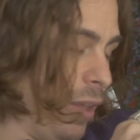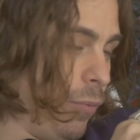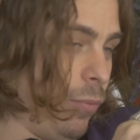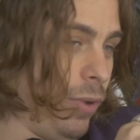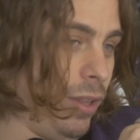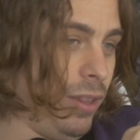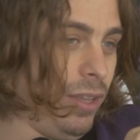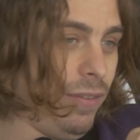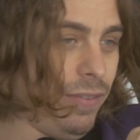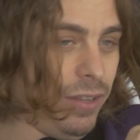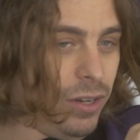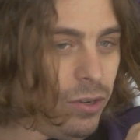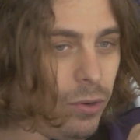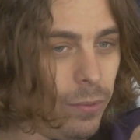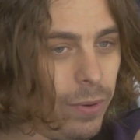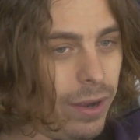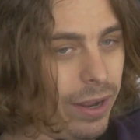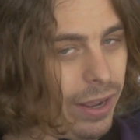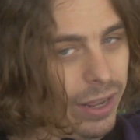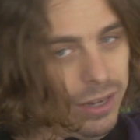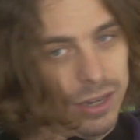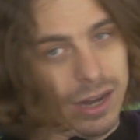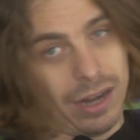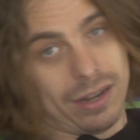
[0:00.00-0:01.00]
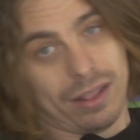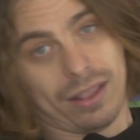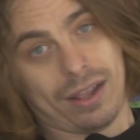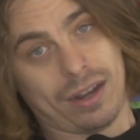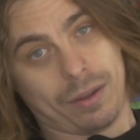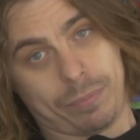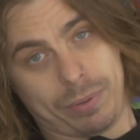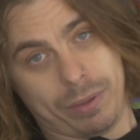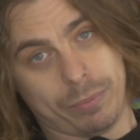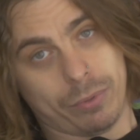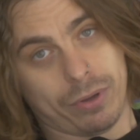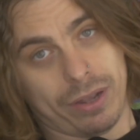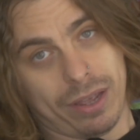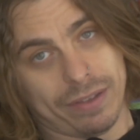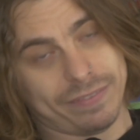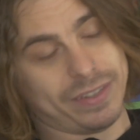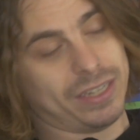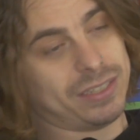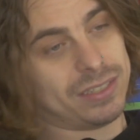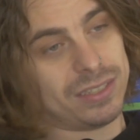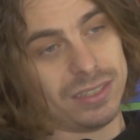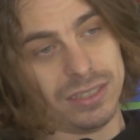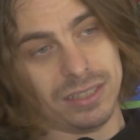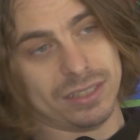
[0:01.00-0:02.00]
And we live in Hawaii. Not a lot of people have
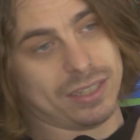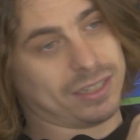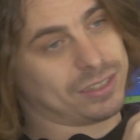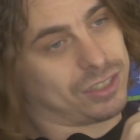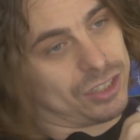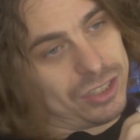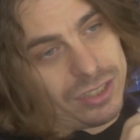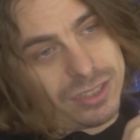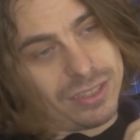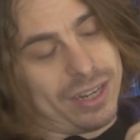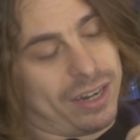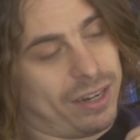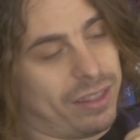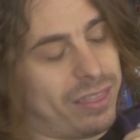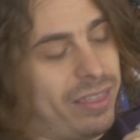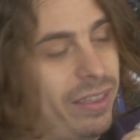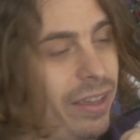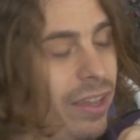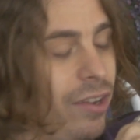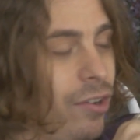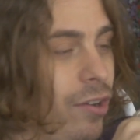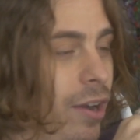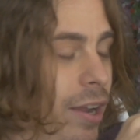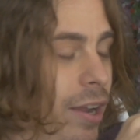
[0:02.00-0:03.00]
AC. That's just not a thing,